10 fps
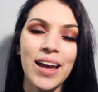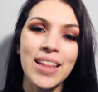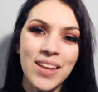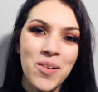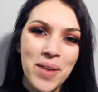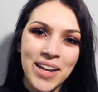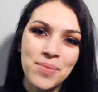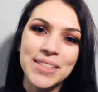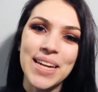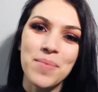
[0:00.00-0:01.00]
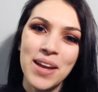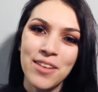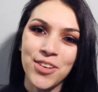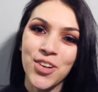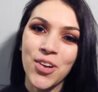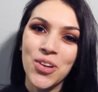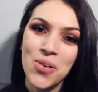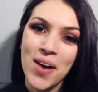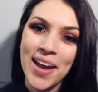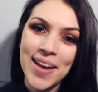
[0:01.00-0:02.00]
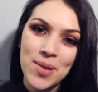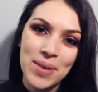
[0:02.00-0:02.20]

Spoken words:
Hello, my name is Emma if you don't know who I am,